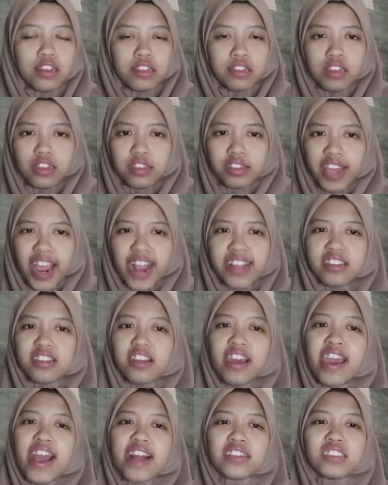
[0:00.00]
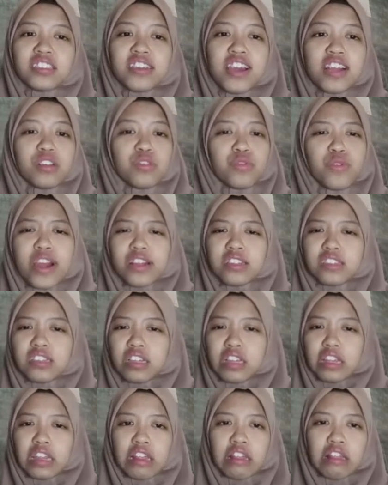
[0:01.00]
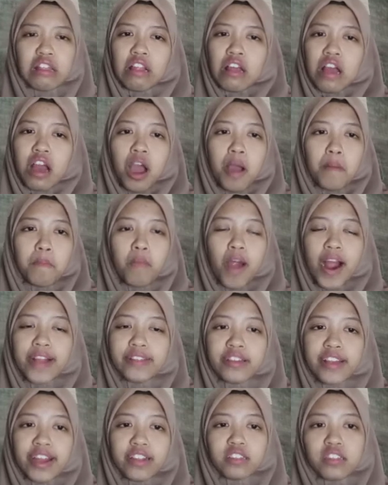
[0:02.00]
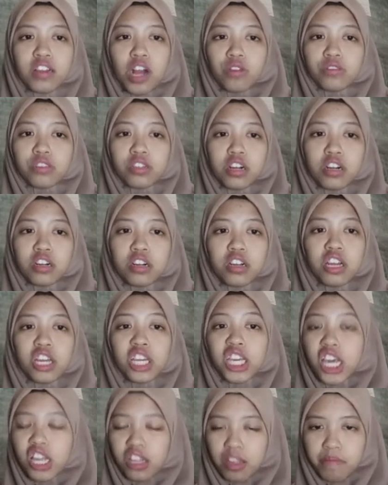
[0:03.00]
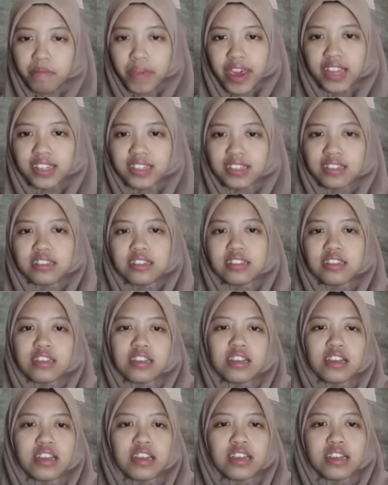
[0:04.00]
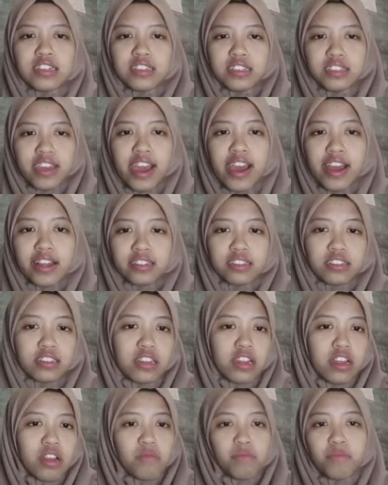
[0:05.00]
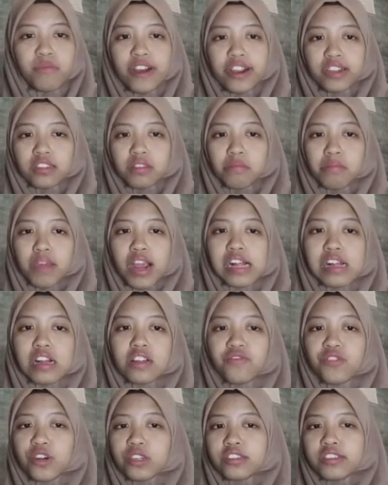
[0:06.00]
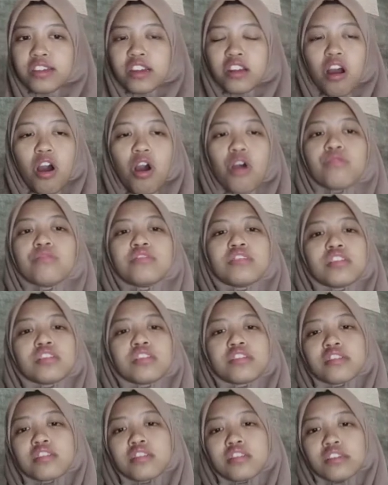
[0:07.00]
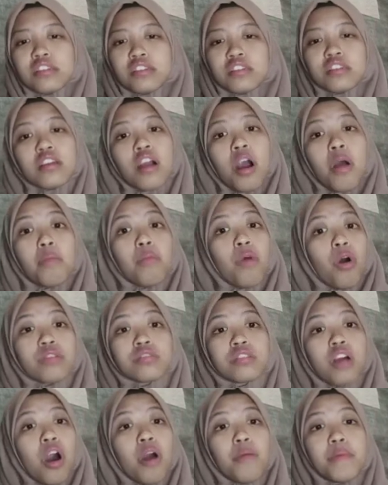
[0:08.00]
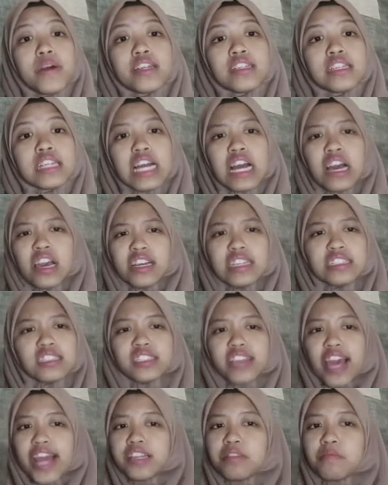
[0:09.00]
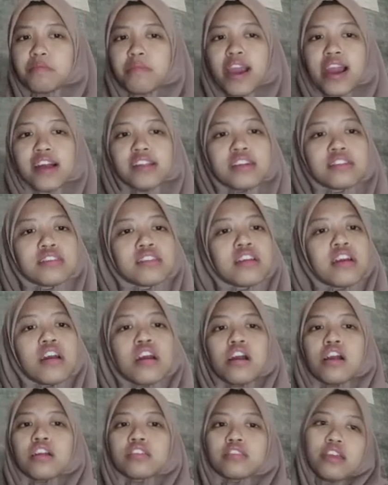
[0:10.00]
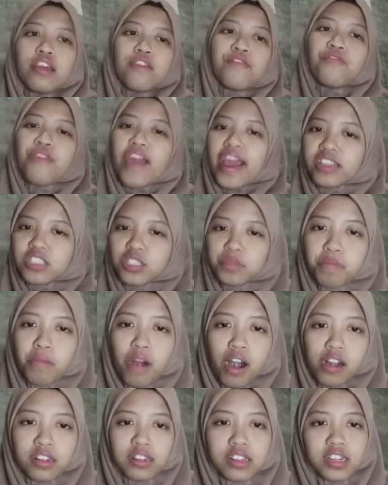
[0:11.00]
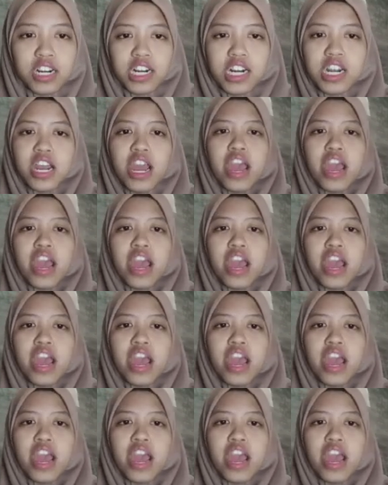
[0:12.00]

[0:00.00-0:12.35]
The tender hands get written. Mother and daughter hit the maiden. Then, prepare the melon for their own dinner. Most often, inside the melon, they find sparkler.